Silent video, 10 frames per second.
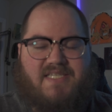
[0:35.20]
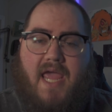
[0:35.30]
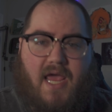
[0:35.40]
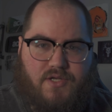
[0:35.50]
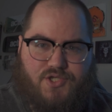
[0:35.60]

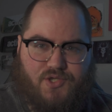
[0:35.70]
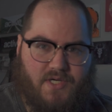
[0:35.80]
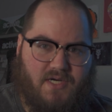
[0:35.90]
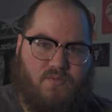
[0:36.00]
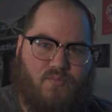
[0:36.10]
Canon
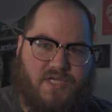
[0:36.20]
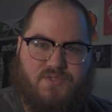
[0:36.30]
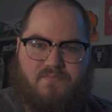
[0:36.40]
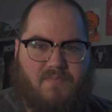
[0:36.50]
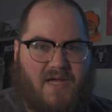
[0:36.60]
shooter,
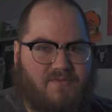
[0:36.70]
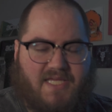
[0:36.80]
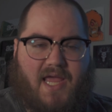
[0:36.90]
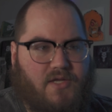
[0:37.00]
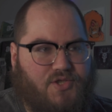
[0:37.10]
which I was a
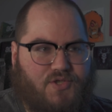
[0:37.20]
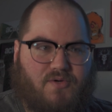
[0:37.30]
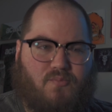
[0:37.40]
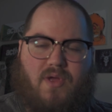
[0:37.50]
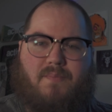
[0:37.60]
Canon
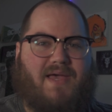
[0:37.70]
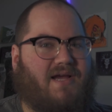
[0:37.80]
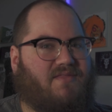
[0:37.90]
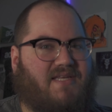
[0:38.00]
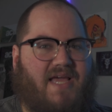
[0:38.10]
shooter way
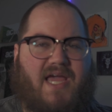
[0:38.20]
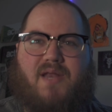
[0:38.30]
back in the day.